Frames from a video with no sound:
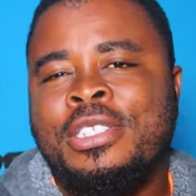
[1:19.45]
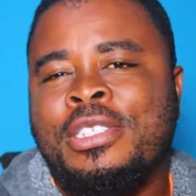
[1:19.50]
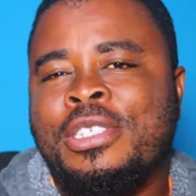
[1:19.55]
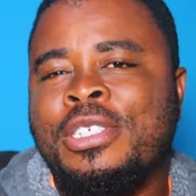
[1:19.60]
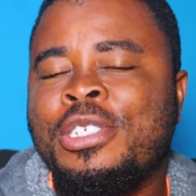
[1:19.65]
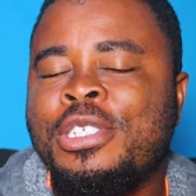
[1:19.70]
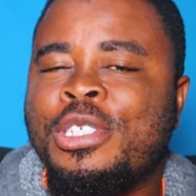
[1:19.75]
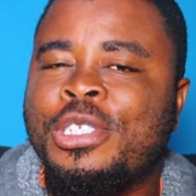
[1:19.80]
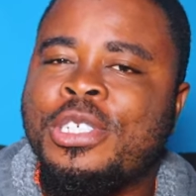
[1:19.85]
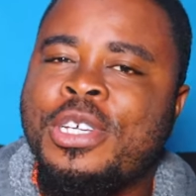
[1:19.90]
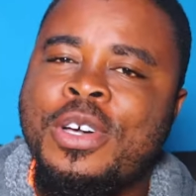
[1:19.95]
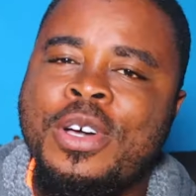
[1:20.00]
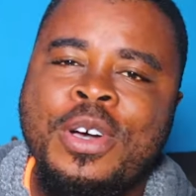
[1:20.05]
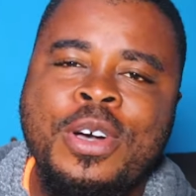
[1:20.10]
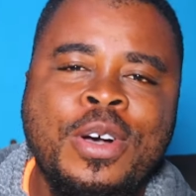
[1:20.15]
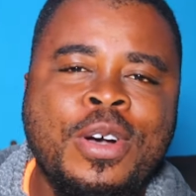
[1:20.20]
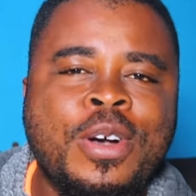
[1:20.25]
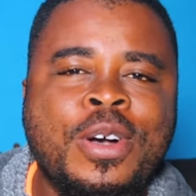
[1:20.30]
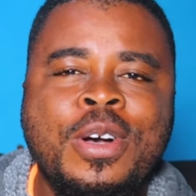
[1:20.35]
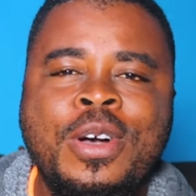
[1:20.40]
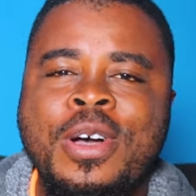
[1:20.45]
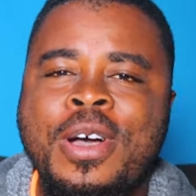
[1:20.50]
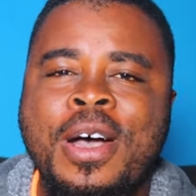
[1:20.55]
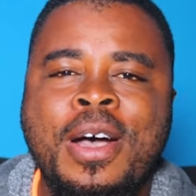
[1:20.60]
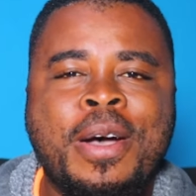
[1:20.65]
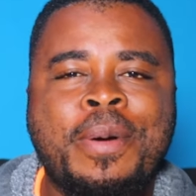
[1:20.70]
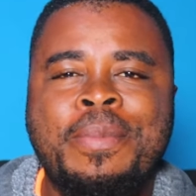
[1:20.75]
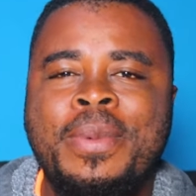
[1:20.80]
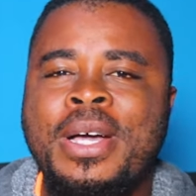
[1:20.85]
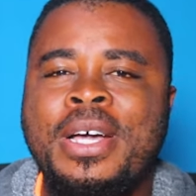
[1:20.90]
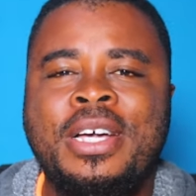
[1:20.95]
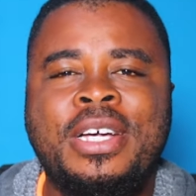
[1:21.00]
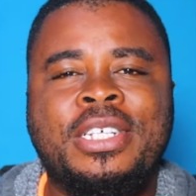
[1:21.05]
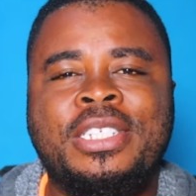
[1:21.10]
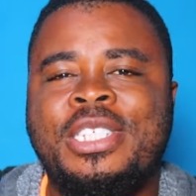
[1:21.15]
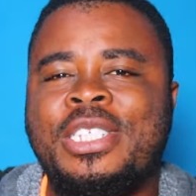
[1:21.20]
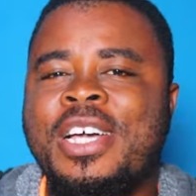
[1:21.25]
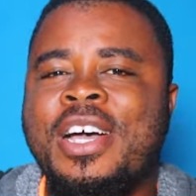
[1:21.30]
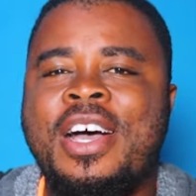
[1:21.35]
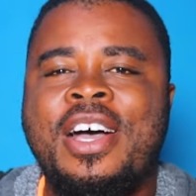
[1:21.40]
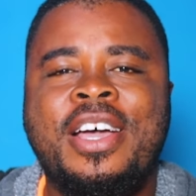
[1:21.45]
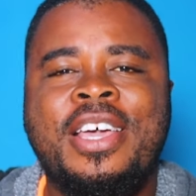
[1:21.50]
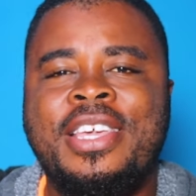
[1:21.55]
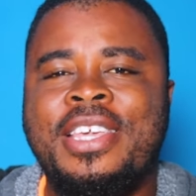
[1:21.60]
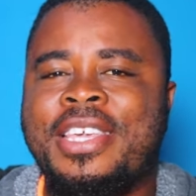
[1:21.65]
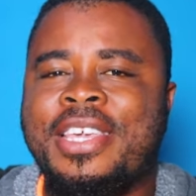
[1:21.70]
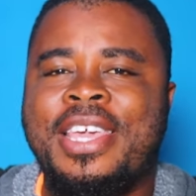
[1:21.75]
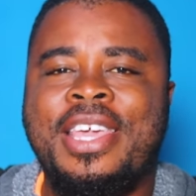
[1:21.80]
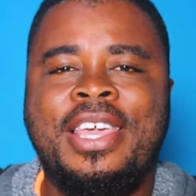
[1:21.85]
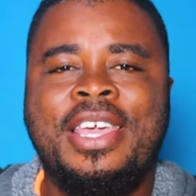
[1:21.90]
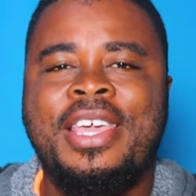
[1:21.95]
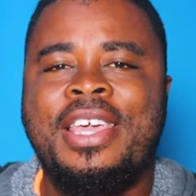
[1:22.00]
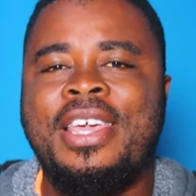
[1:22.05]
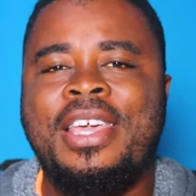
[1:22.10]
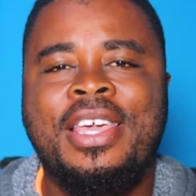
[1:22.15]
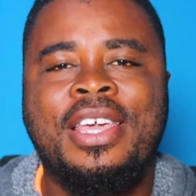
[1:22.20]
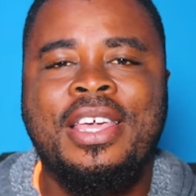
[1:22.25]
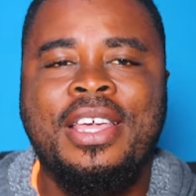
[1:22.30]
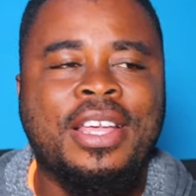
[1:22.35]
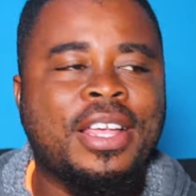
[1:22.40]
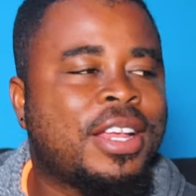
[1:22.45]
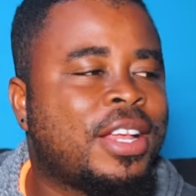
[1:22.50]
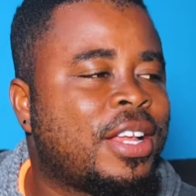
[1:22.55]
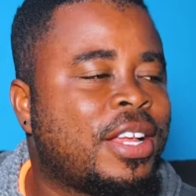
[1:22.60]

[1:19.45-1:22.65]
to show how much I care.